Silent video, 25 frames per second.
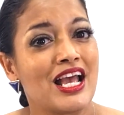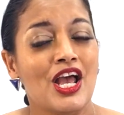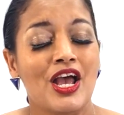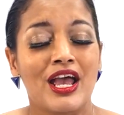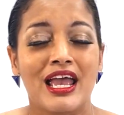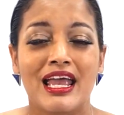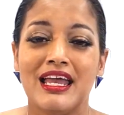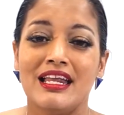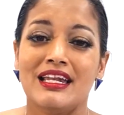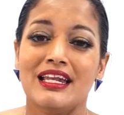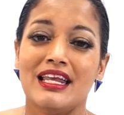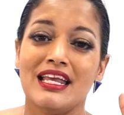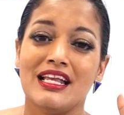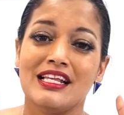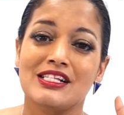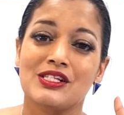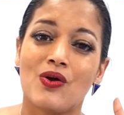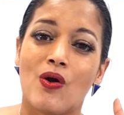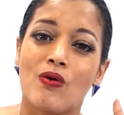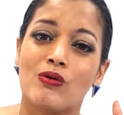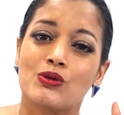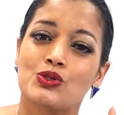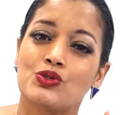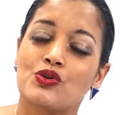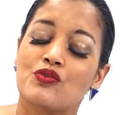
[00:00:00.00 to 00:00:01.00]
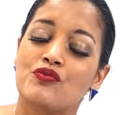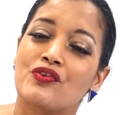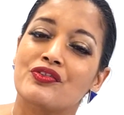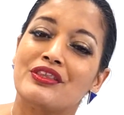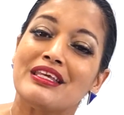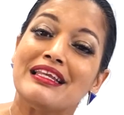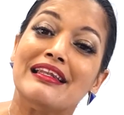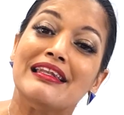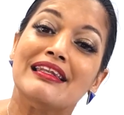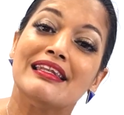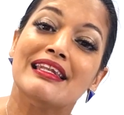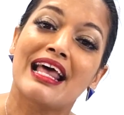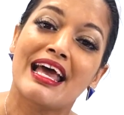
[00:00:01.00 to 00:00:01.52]
It is also for the
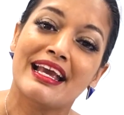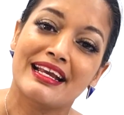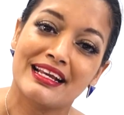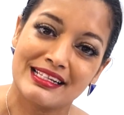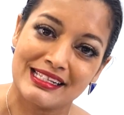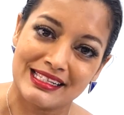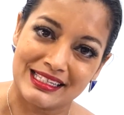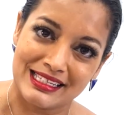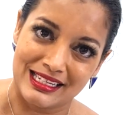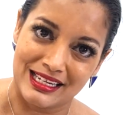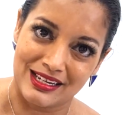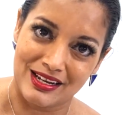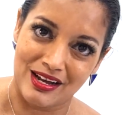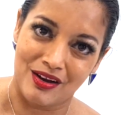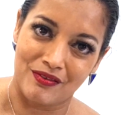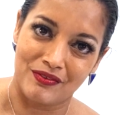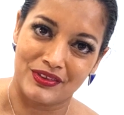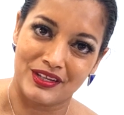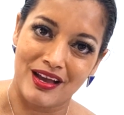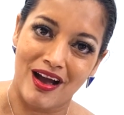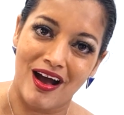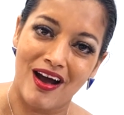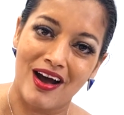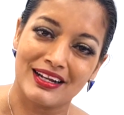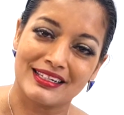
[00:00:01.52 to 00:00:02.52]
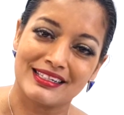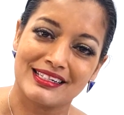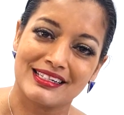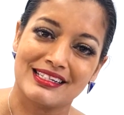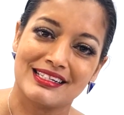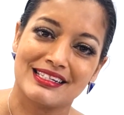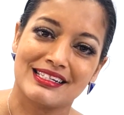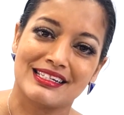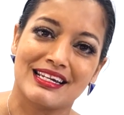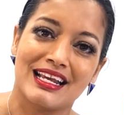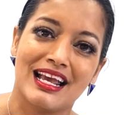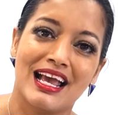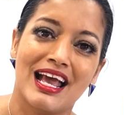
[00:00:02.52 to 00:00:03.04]
legacy of the
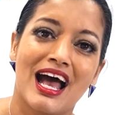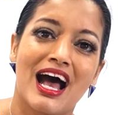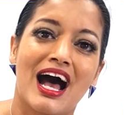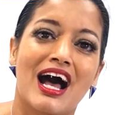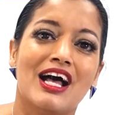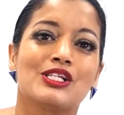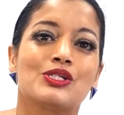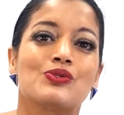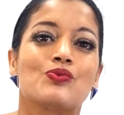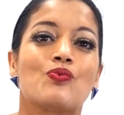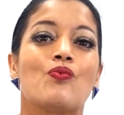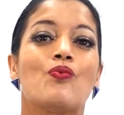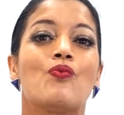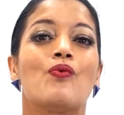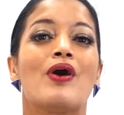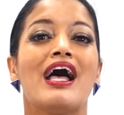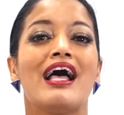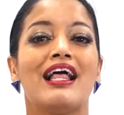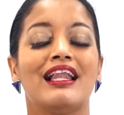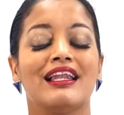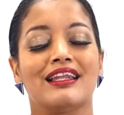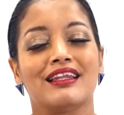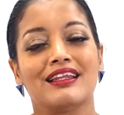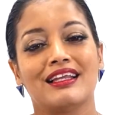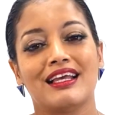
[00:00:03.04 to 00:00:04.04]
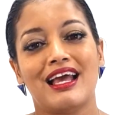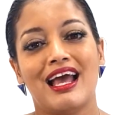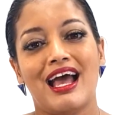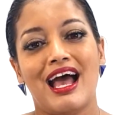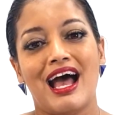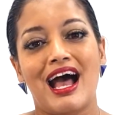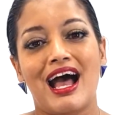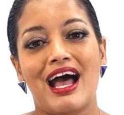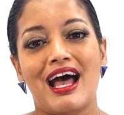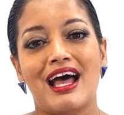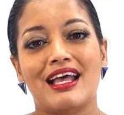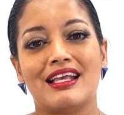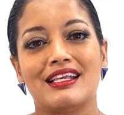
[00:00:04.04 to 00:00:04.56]
artist, as well
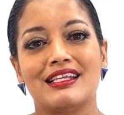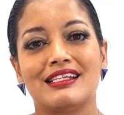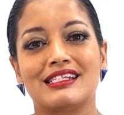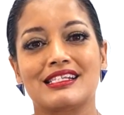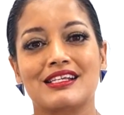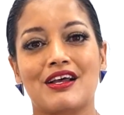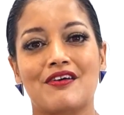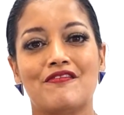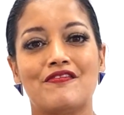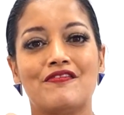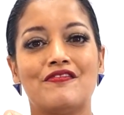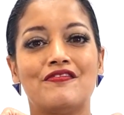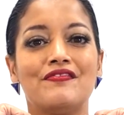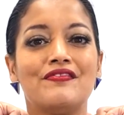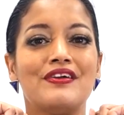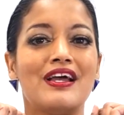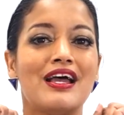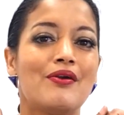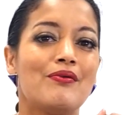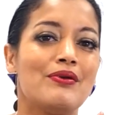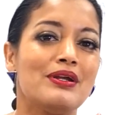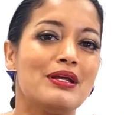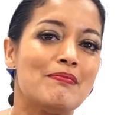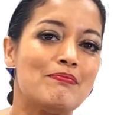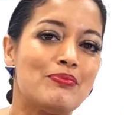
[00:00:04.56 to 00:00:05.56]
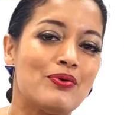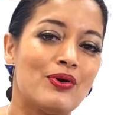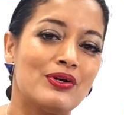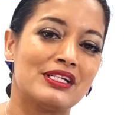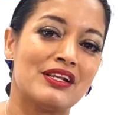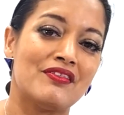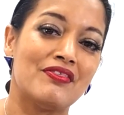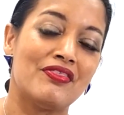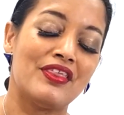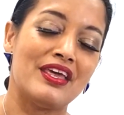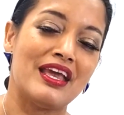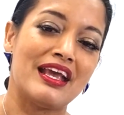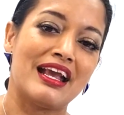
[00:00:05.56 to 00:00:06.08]
as a very
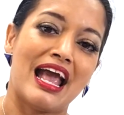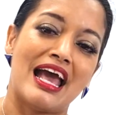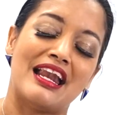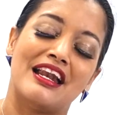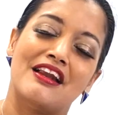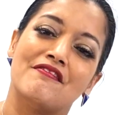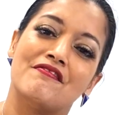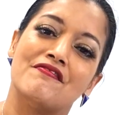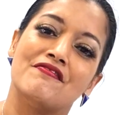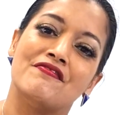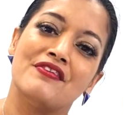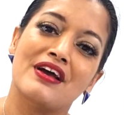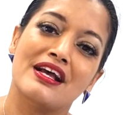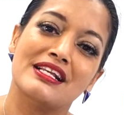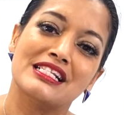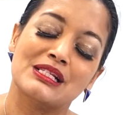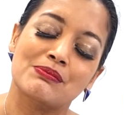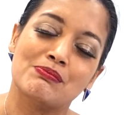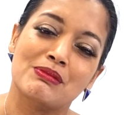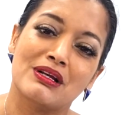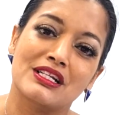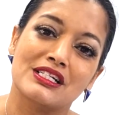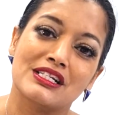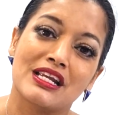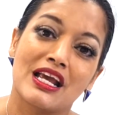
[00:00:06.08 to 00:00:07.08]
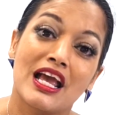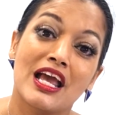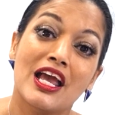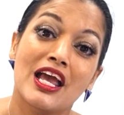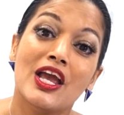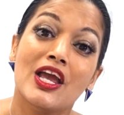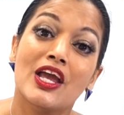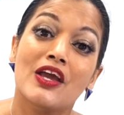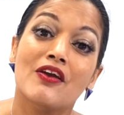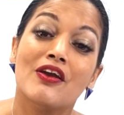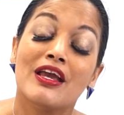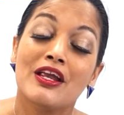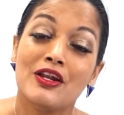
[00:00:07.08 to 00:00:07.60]
important thing, an investment
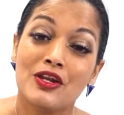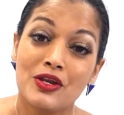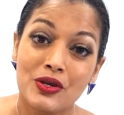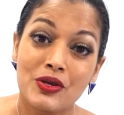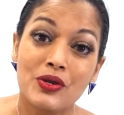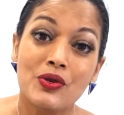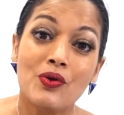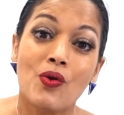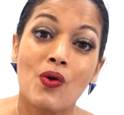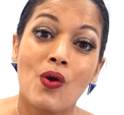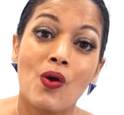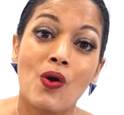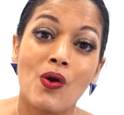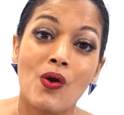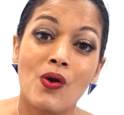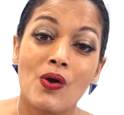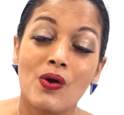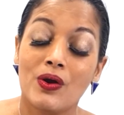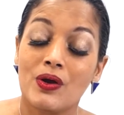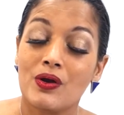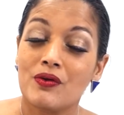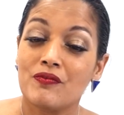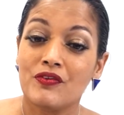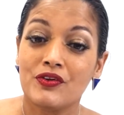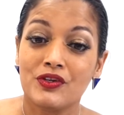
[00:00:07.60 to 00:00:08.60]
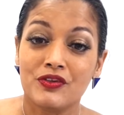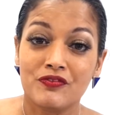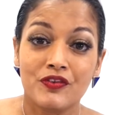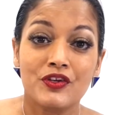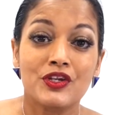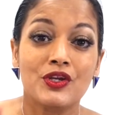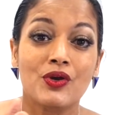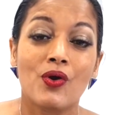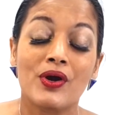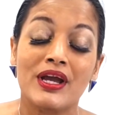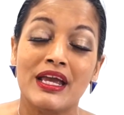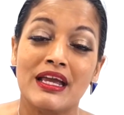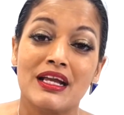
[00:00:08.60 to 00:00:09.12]
in your, for, for
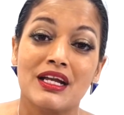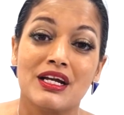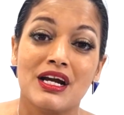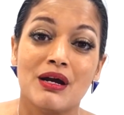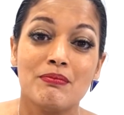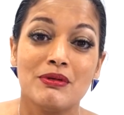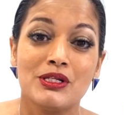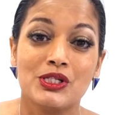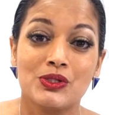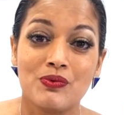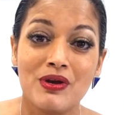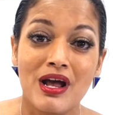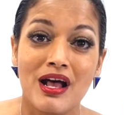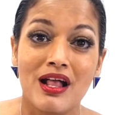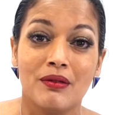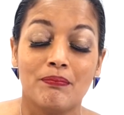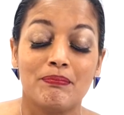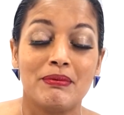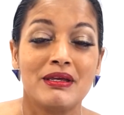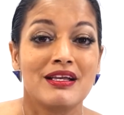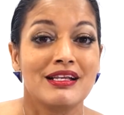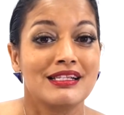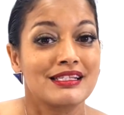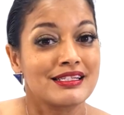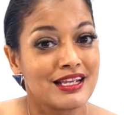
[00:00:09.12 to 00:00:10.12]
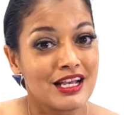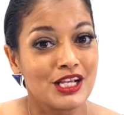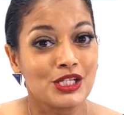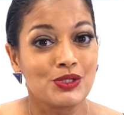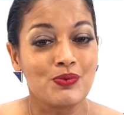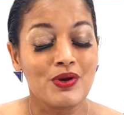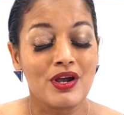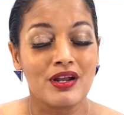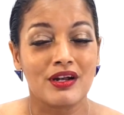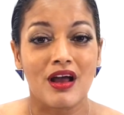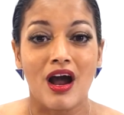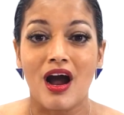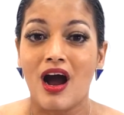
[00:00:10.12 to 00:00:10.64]
your income as well. Because guess
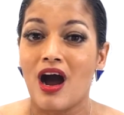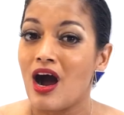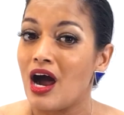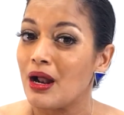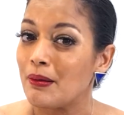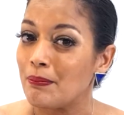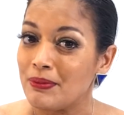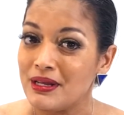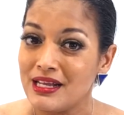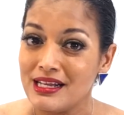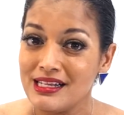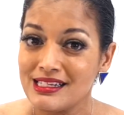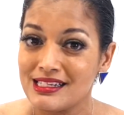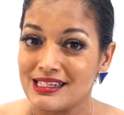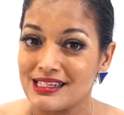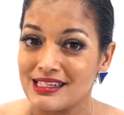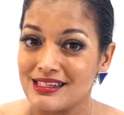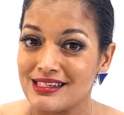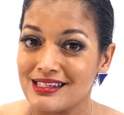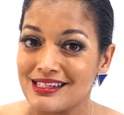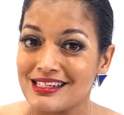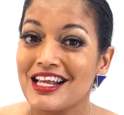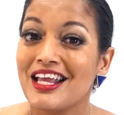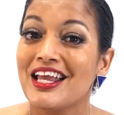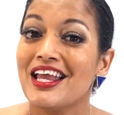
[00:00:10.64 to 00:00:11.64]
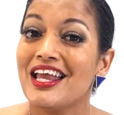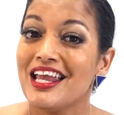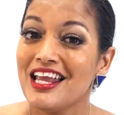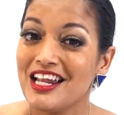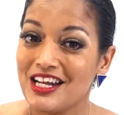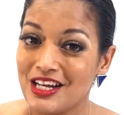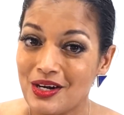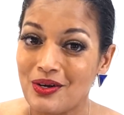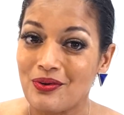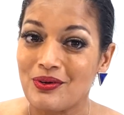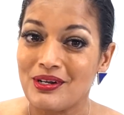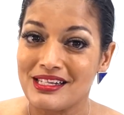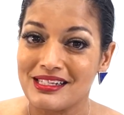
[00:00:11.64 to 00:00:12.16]
what? Art pieces
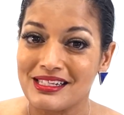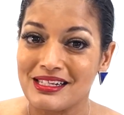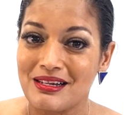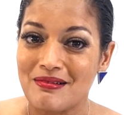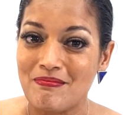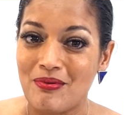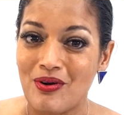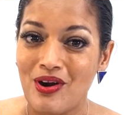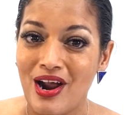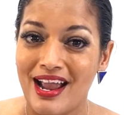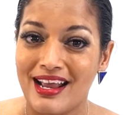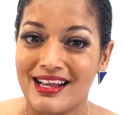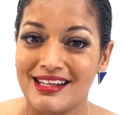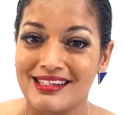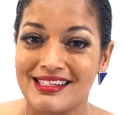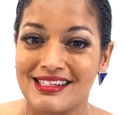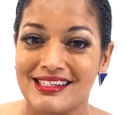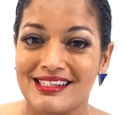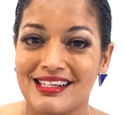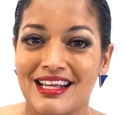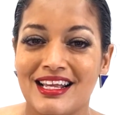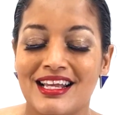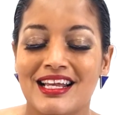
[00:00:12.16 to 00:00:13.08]
increase in price.